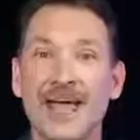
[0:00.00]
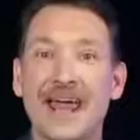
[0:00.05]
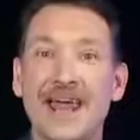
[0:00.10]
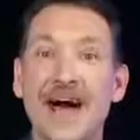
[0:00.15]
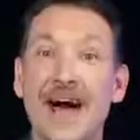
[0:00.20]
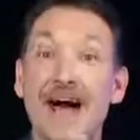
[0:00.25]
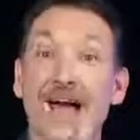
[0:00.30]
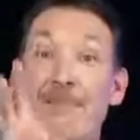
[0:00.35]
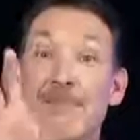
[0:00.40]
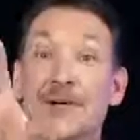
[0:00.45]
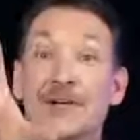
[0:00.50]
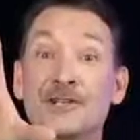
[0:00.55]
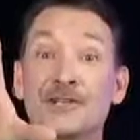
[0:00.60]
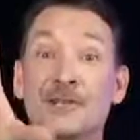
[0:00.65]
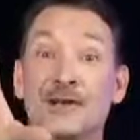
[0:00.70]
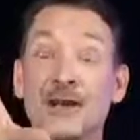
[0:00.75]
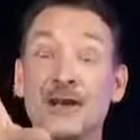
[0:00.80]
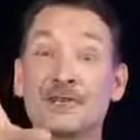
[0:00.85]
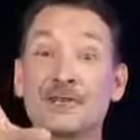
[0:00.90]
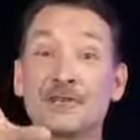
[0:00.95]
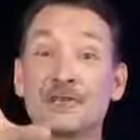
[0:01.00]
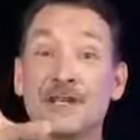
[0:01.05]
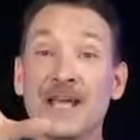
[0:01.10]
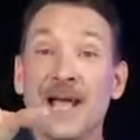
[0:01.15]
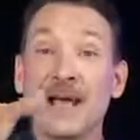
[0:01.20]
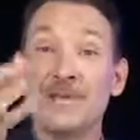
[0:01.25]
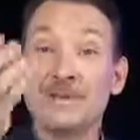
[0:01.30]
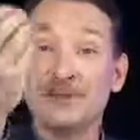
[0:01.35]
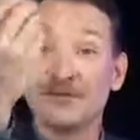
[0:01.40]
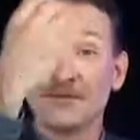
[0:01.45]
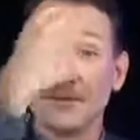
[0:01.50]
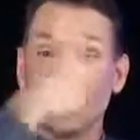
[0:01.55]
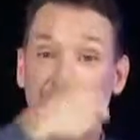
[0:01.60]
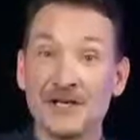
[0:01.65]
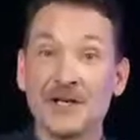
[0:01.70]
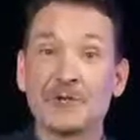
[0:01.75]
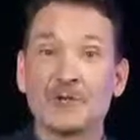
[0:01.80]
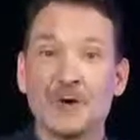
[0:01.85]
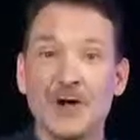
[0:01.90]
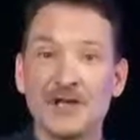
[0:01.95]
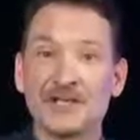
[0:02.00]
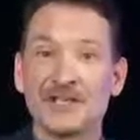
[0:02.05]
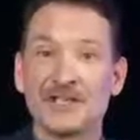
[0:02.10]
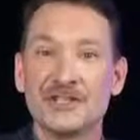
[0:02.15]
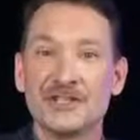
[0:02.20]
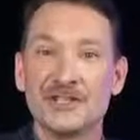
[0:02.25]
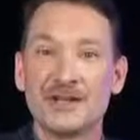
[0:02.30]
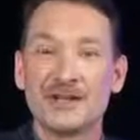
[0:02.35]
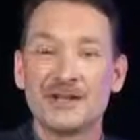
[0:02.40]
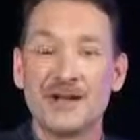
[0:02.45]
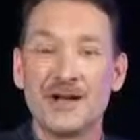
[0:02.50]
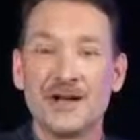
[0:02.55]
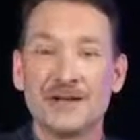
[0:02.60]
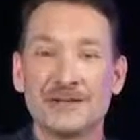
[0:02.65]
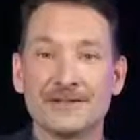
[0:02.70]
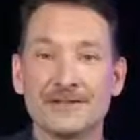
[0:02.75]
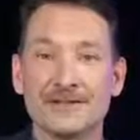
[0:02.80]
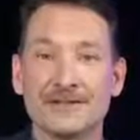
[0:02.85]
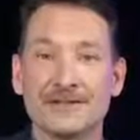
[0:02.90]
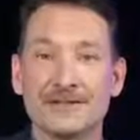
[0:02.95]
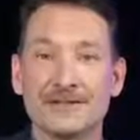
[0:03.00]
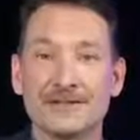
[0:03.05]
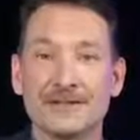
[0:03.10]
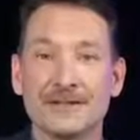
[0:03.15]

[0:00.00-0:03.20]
And high pressure air from the atmosphere can rush into your lungs.